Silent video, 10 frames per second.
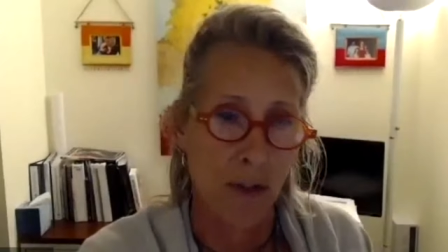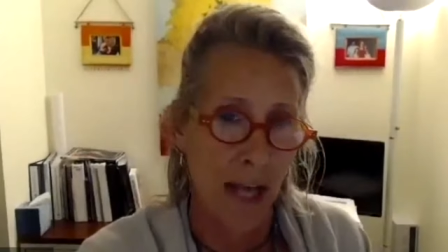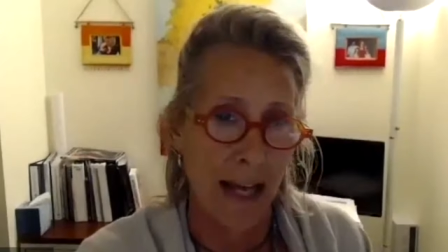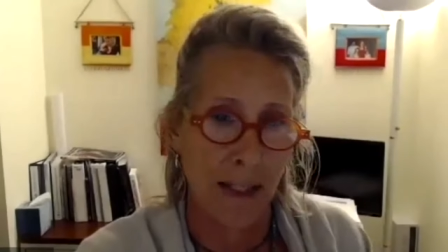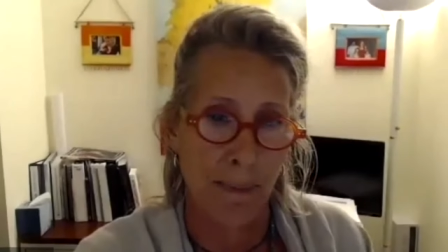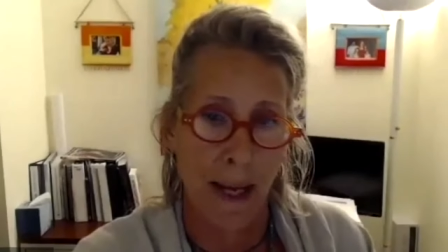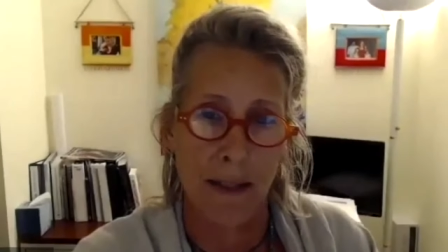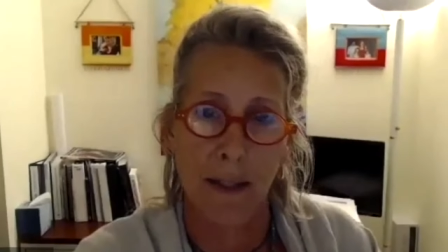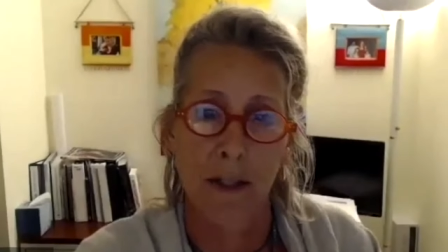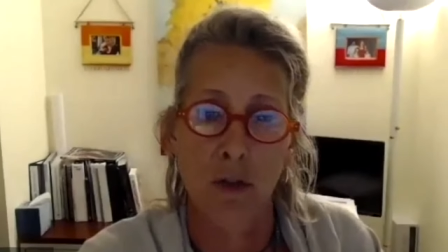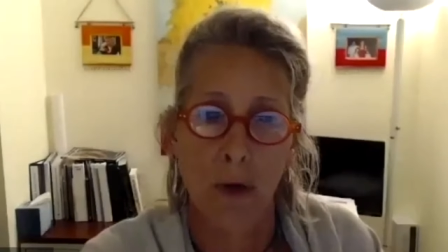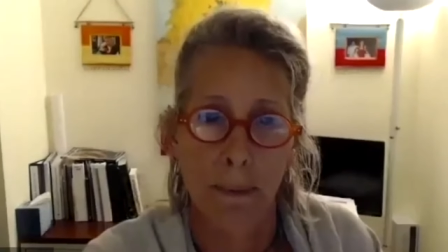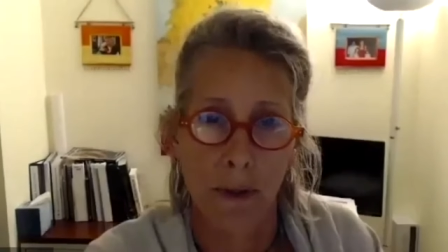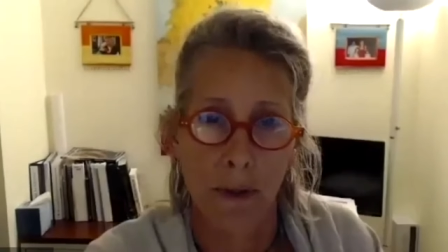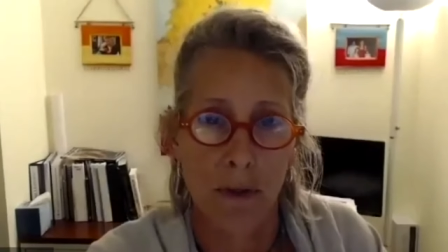aspects
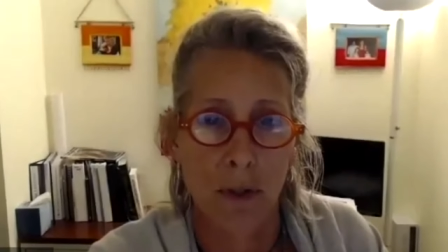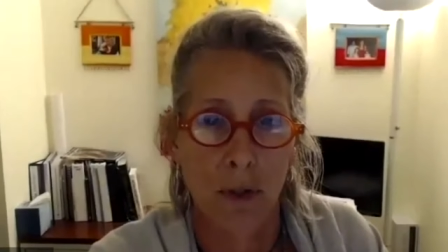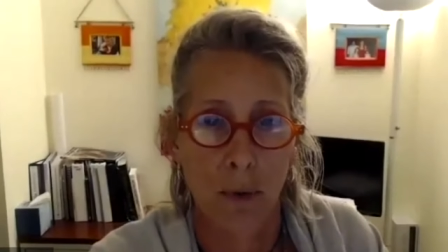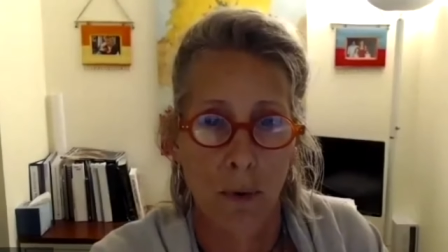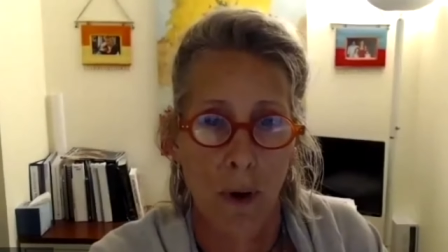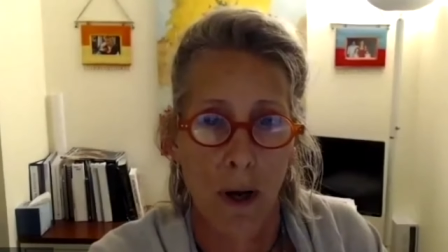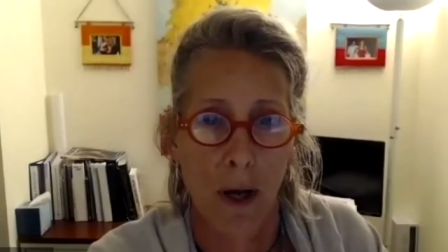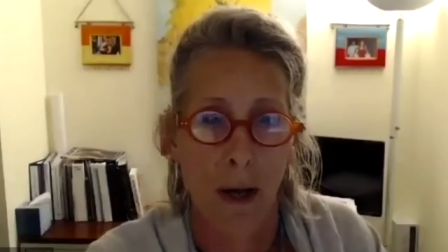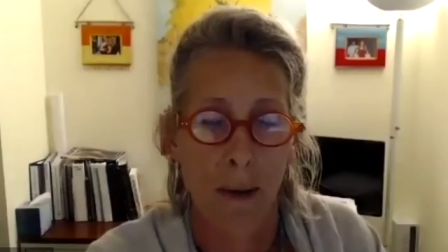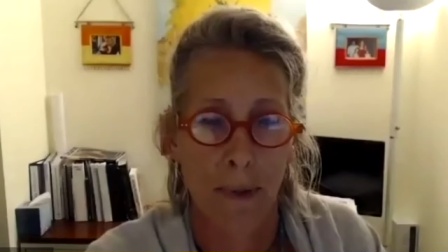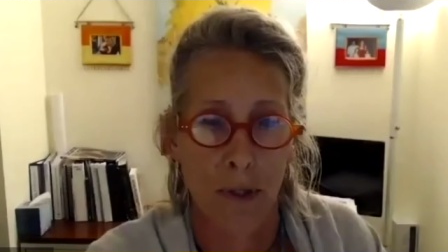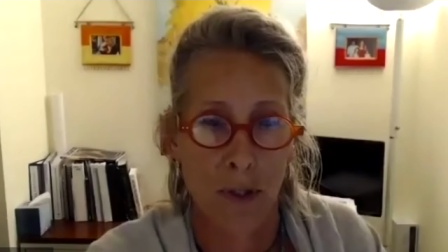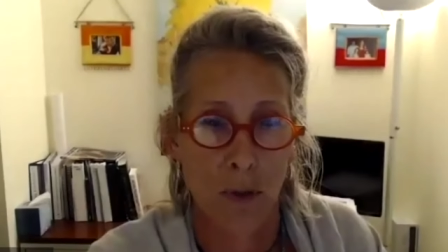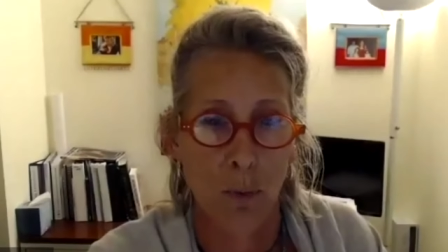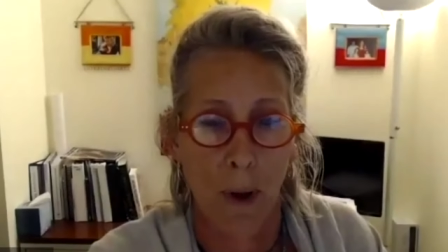contribute to a
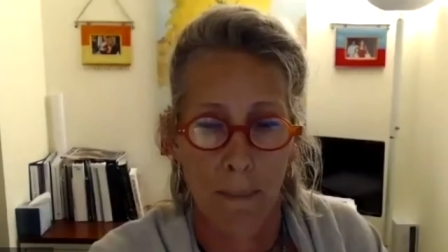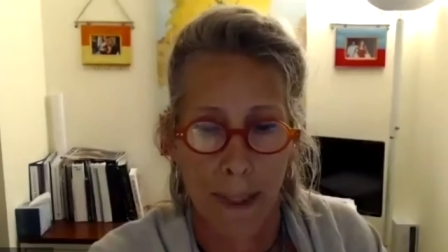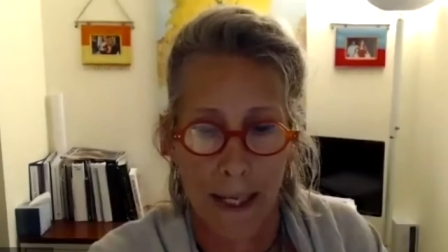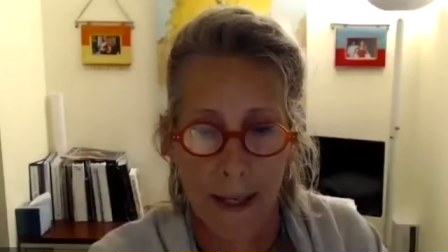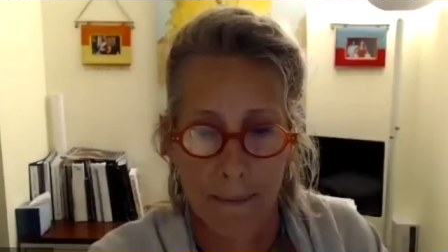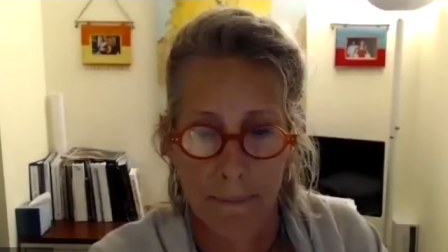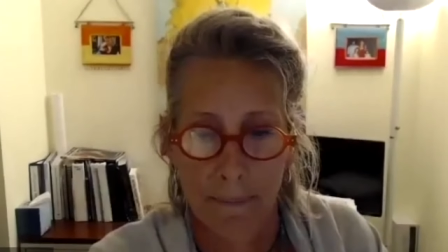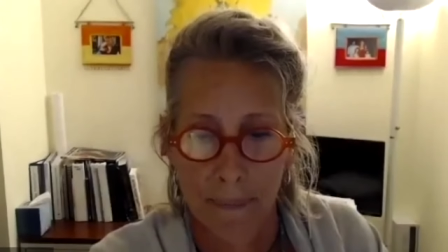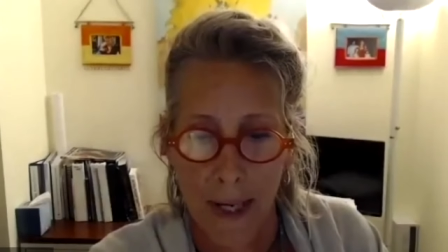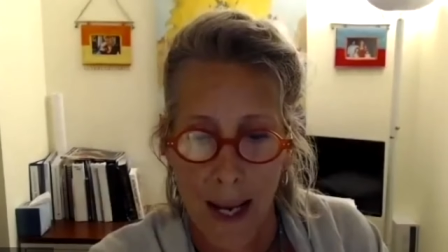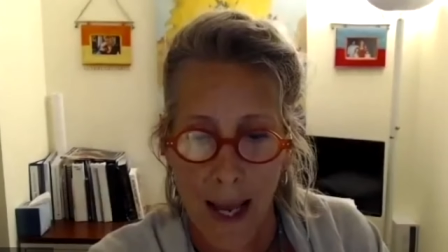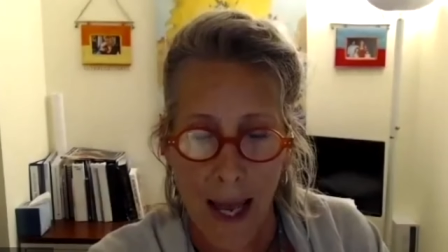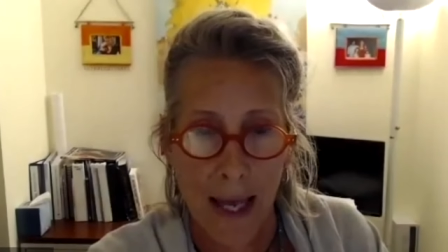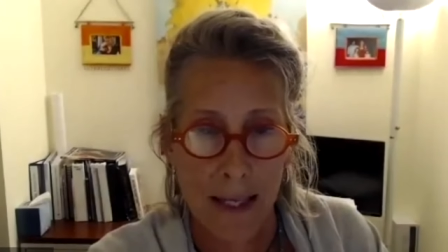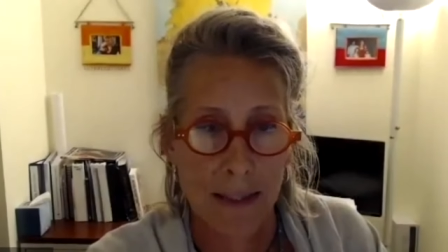person's well-being.
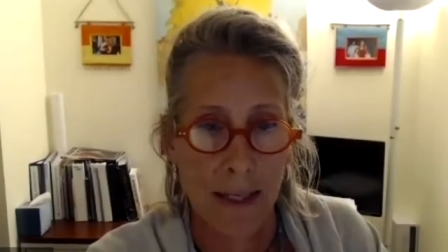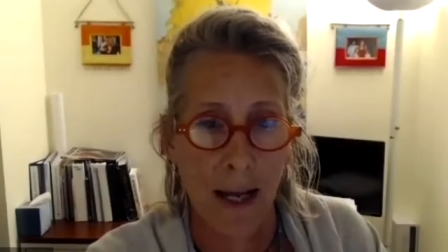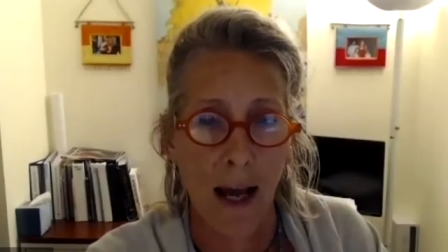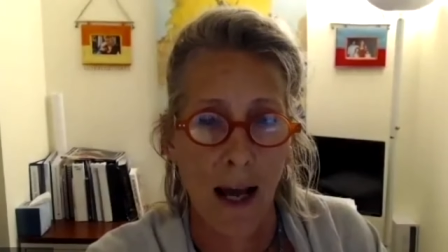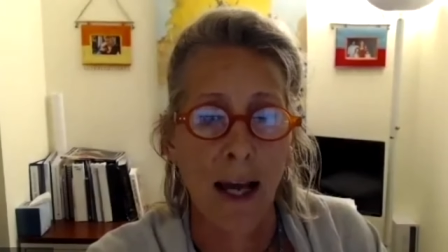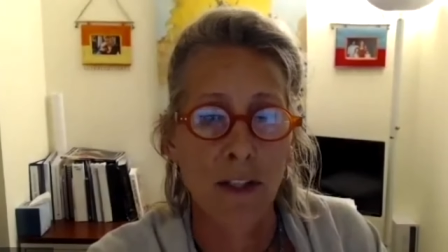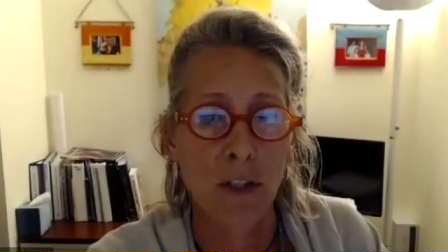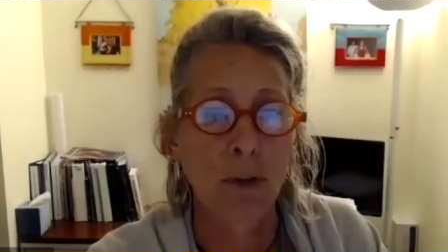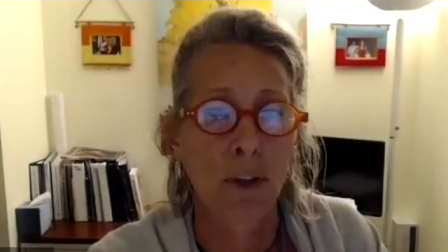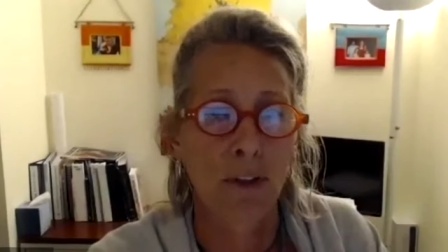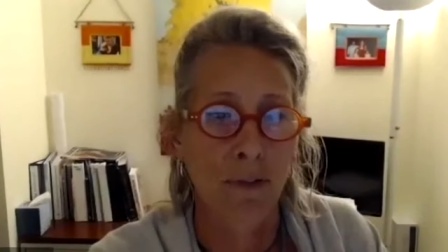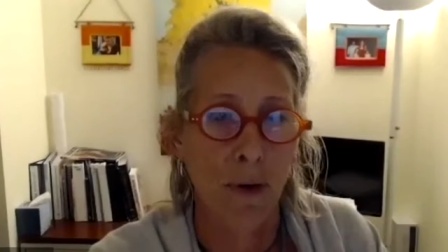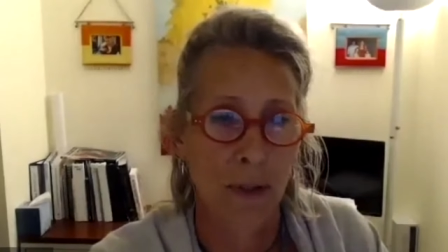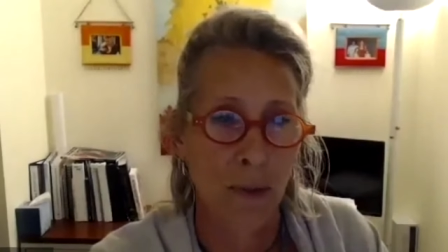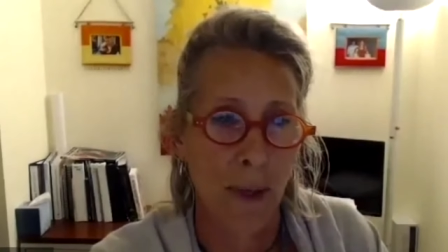And I too look
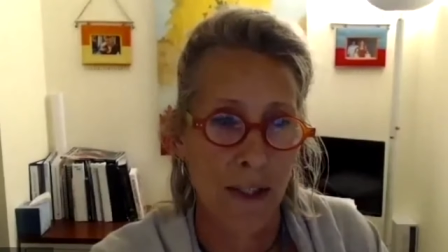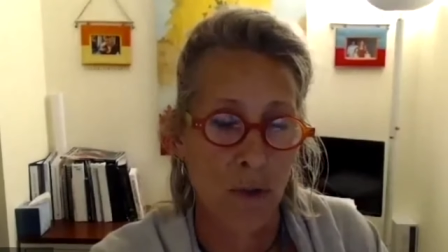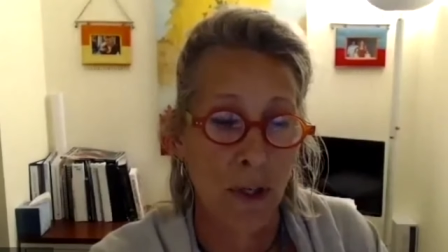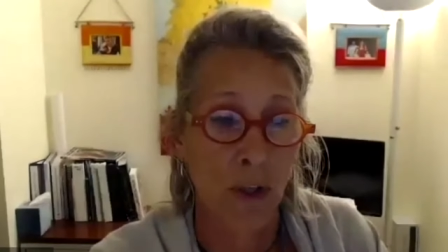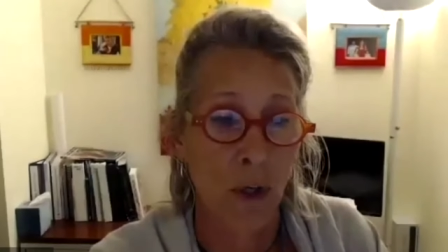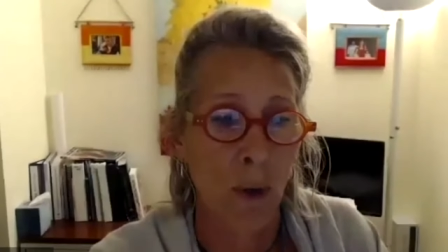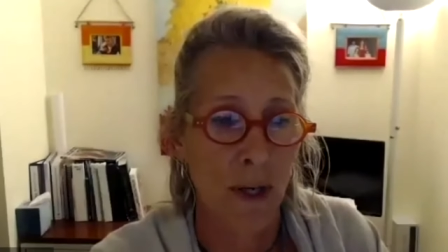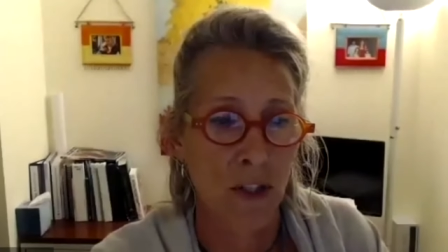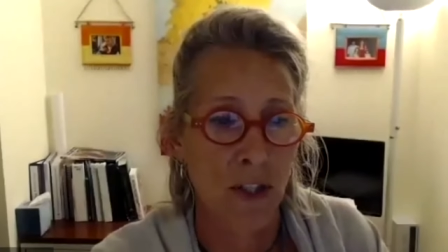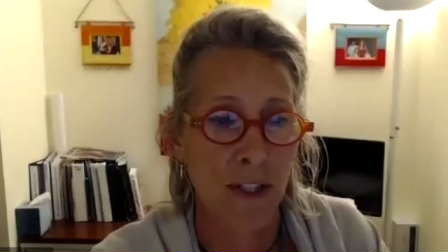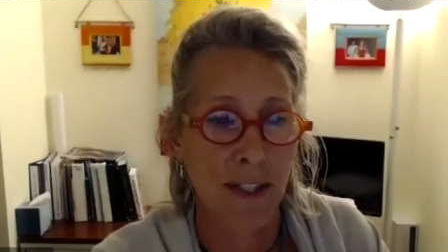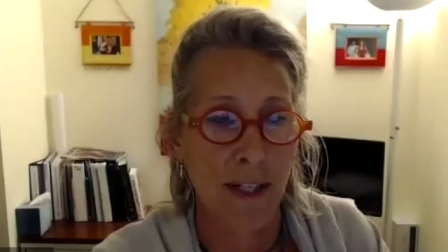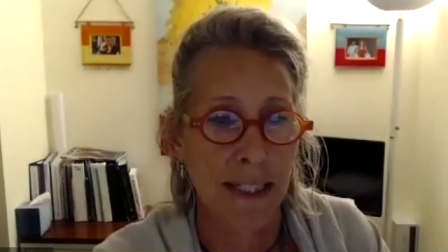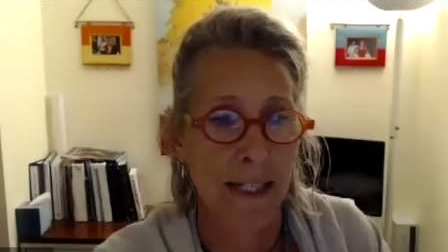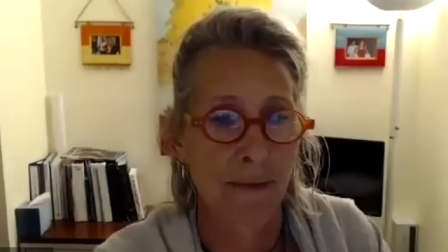forward to answering your questions
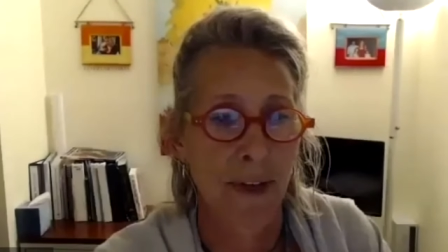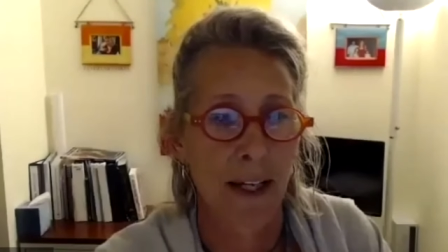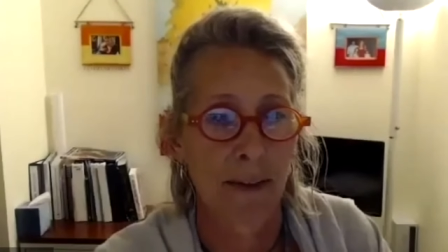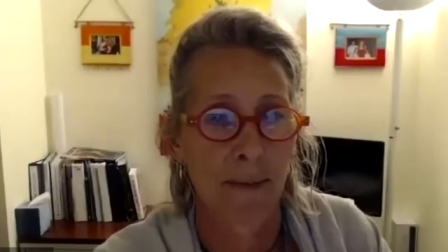this evening.